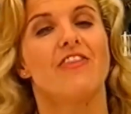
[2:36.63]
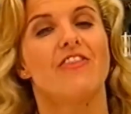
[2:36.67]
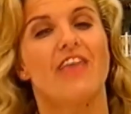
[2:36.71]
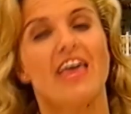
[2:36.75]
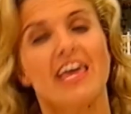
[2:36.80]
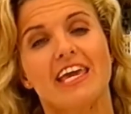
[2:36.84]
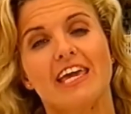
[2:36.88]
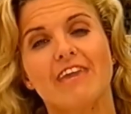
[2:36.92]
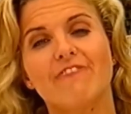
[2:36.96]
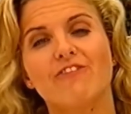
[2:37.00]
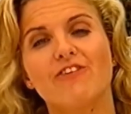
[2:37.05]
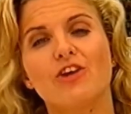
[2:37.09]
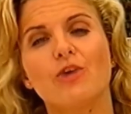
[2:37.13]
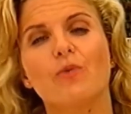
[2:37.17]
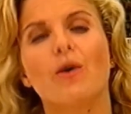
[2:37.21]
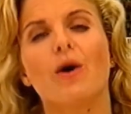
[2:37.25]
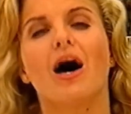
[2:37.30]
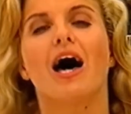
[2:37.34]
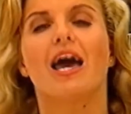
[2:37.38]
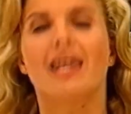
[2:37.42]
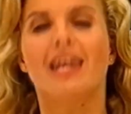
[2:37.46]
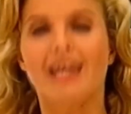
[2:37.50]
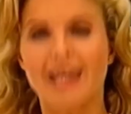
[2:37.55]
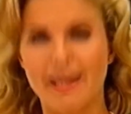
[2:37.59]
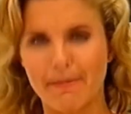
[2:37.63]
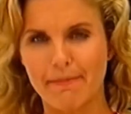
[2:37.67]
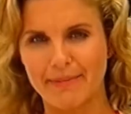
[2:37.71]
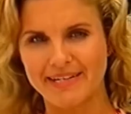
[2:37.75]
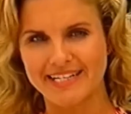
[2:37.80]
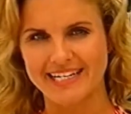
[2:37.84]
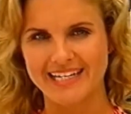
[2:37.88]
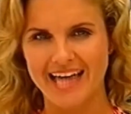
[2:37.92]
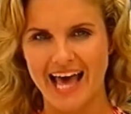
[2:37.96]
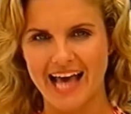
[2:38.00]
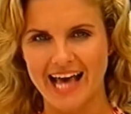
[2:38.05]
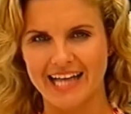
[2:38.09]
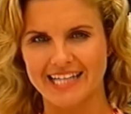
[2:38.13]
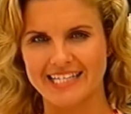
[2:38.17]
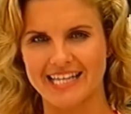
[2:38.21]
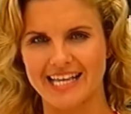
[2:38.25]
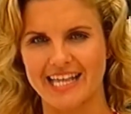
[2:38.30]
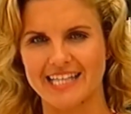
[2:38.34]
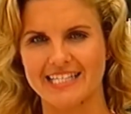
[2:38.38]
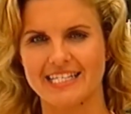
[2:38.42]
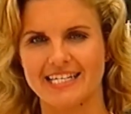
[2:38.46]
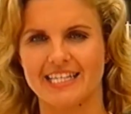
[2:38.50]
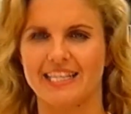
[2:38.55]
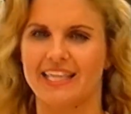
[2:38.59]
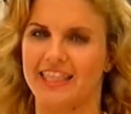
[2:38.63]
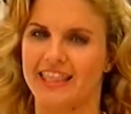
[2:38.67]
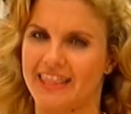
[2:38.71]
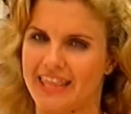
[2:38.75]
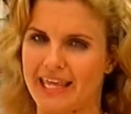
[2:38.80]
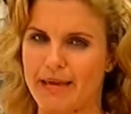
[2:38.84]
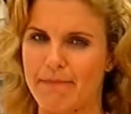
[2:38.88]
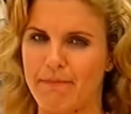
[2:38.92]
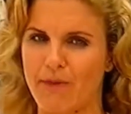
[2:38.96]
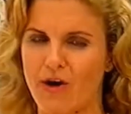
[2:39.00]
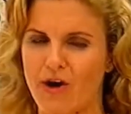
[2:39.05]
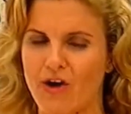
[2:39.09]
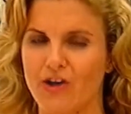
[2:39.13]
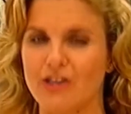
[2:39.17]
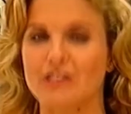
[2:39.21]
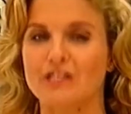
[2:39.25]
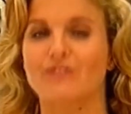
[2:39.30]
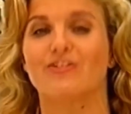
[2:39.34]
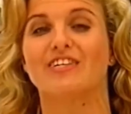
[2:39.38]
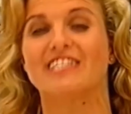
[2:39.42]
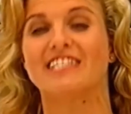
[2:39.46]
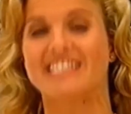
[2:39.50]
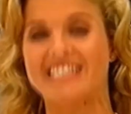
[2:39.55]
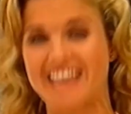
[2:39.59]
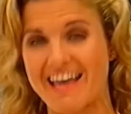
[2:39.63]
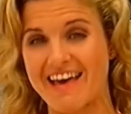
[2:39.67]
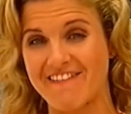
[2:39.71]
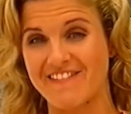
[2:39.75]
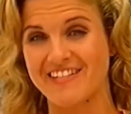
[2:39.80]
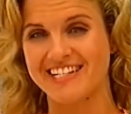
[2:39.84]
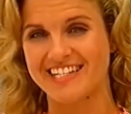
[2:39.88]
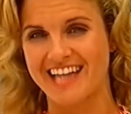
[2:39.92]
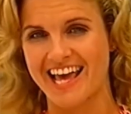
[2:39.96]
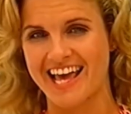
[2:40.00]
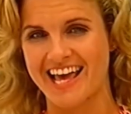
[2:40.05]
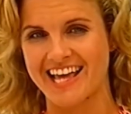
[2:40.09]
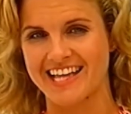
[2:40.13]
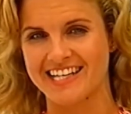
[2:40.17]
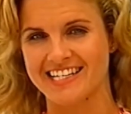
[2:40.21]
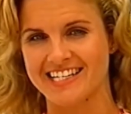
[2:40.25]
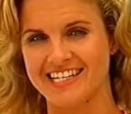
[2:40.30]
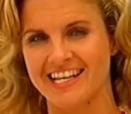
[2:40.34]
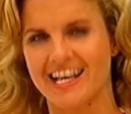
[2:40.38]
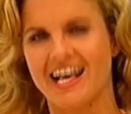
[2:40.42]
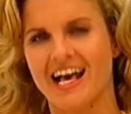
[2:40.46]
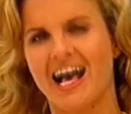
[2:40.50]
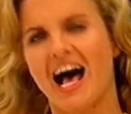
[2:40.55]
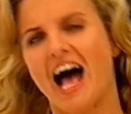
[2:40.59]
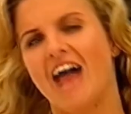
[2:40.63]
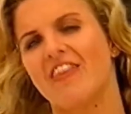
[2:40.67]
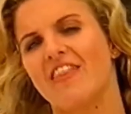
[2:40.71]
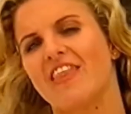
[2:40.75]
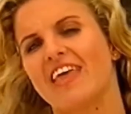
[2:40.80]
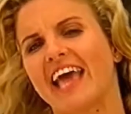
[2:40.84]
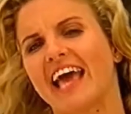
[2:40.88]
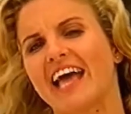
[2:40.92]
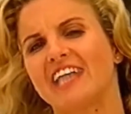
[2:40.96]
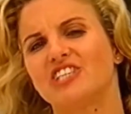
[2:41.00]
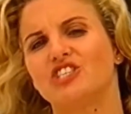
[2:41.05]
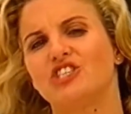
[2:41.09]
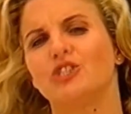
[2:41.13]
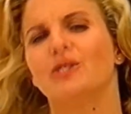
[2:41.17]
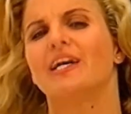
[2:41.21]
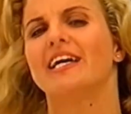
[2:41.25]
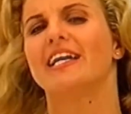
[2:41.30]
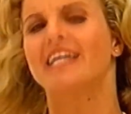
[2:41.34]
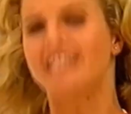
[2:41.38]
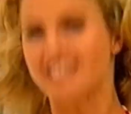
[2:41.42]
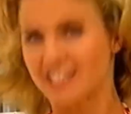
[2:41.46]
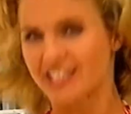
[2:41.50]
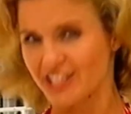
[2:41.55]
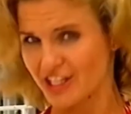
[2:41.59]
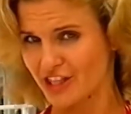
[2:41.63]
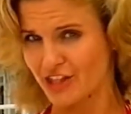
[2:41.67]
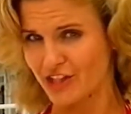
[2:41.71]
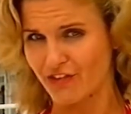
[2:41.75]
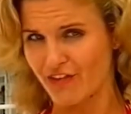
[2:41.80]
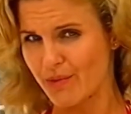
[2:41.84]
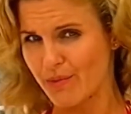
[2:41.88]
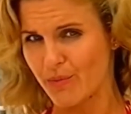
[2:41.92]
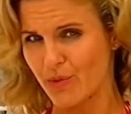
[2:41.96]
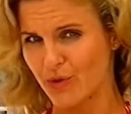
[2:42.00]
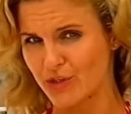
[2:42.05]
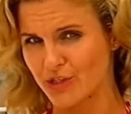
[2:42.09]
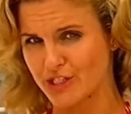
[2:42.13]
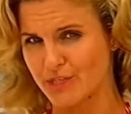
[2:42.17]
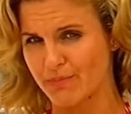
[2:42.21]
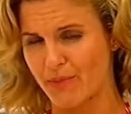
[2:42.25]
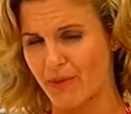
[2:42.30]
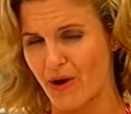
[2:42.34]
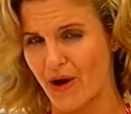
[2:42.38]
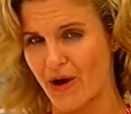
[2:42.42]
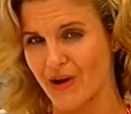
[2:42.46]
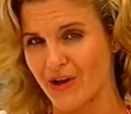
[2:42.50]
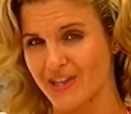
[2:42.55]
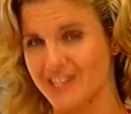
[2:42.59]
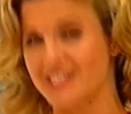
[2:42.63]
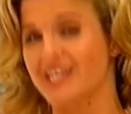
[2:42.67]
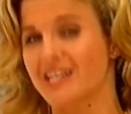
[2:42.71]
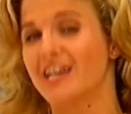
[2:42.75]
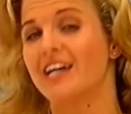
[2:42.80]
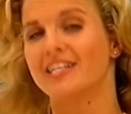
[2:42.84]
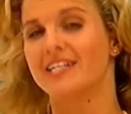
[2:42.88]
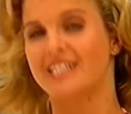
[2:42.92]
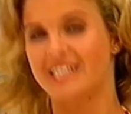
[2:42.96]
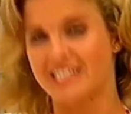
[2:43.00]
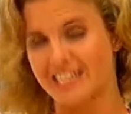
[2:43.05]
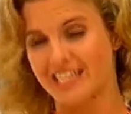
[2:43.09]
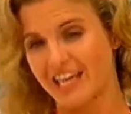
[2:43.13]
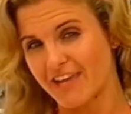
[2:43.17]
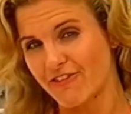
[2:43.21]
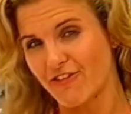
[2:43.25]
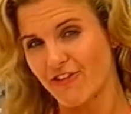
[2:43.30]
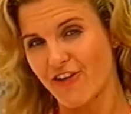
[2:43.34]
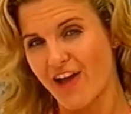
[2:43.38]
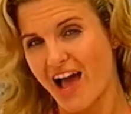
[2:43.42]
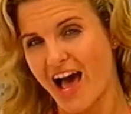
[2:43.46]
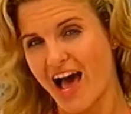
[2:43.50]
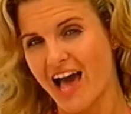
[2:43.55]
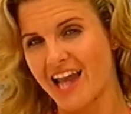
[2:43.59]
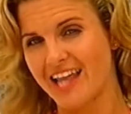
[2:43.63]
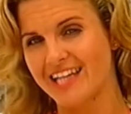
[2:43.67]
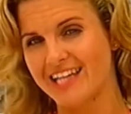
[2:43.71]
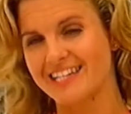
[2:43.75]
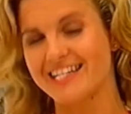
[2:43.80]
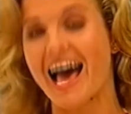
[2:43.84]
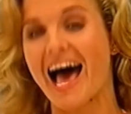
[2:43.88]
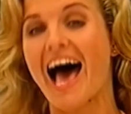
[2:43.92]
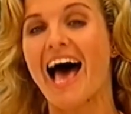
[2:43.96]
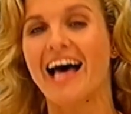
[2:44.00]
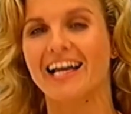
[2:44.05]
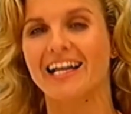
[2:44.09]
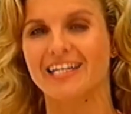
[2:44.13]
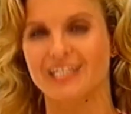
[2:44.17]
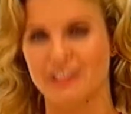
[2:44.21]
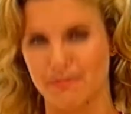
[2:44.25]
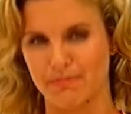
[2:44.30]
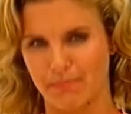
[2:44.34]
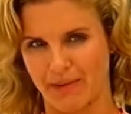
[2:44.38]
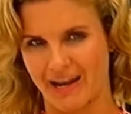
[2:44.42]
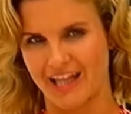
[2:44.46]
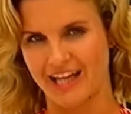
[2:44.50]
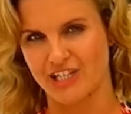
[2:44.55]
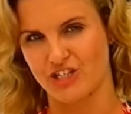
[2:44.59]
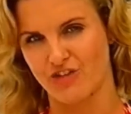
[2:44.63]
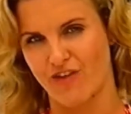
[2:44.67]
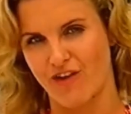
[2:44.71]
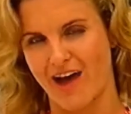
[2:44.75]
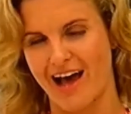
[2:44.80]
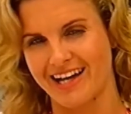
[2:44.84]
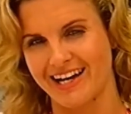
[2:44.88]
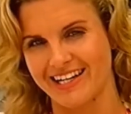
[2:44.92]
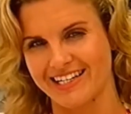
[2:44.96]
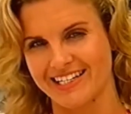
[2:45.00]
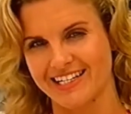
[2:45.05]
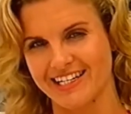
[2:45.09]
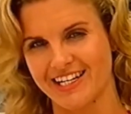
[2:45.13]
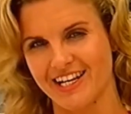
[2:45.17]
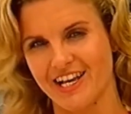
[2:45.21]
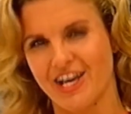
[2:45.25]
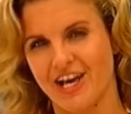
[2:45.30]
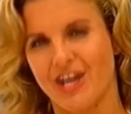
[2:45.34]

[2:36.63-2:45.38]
They give you unlimited access to the theme parks for seven days and they get you into the three water parks, Discovery Island and Pleasure Island.